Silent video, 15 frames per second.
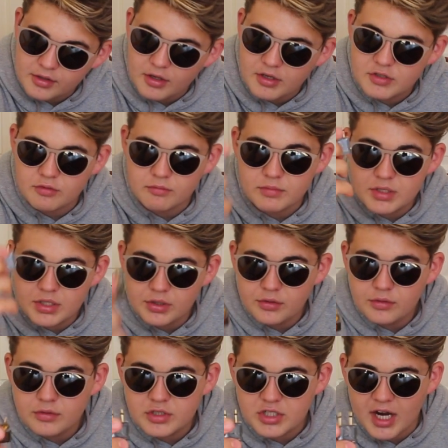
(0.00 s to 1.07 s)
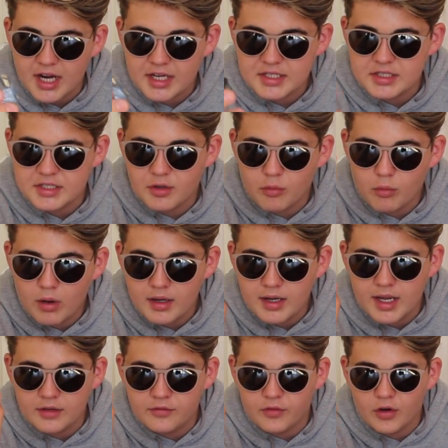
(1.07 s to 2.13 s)
that goes from 2 jacks into 1
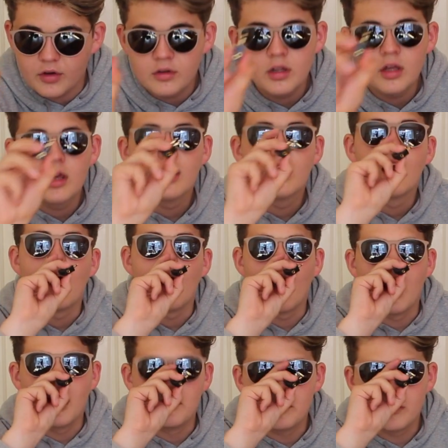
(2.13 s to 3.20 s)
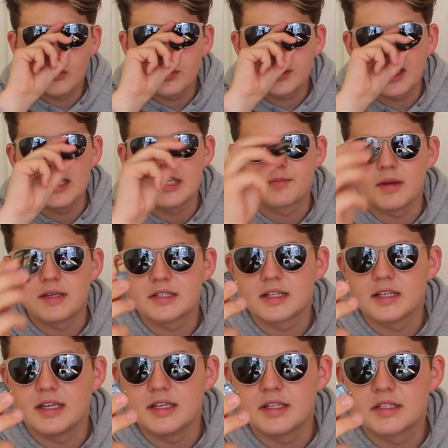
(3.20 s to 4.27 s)
headphone. What that is
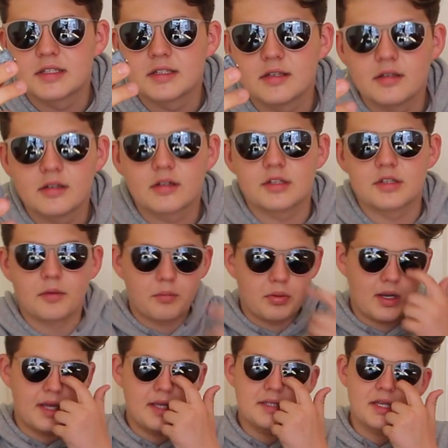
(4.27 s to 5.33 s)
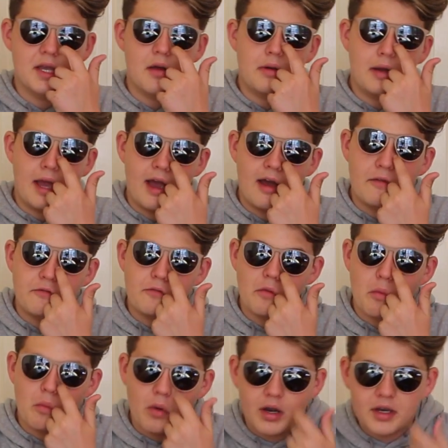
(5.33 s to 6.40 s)
basically is, because on planes they only have
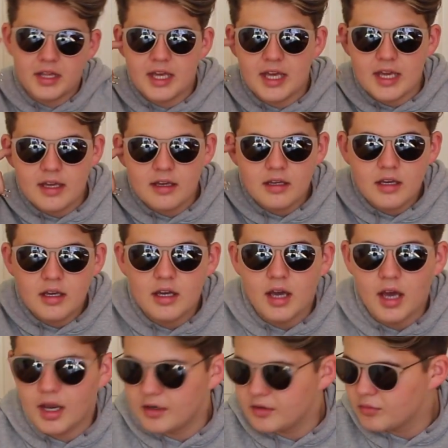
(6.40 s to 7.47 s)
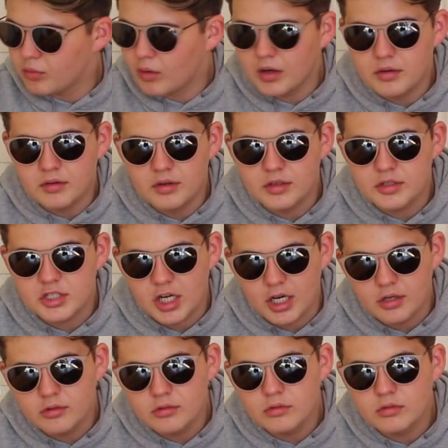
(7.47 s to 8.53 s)
1 ear and 1
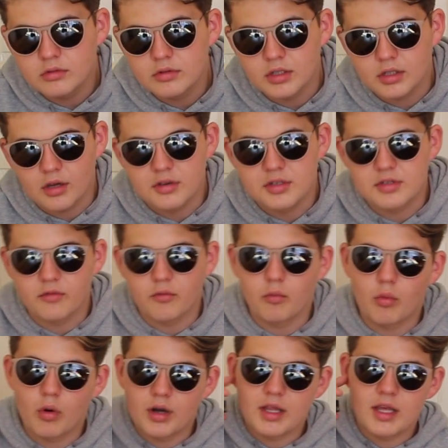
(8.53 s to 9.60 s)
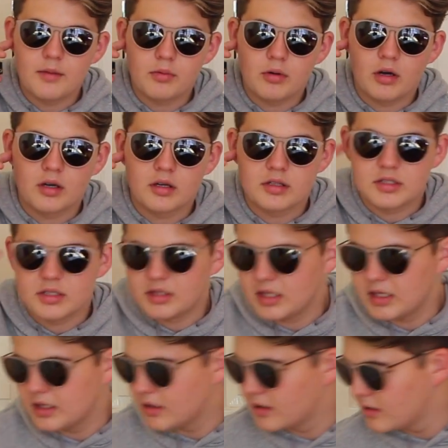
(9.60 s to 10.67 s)
channel that goes from 1 earplug to
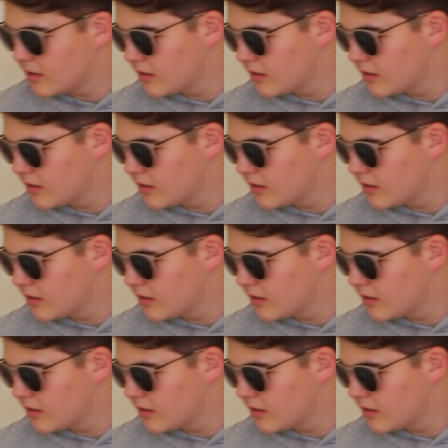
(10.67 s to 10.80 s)
the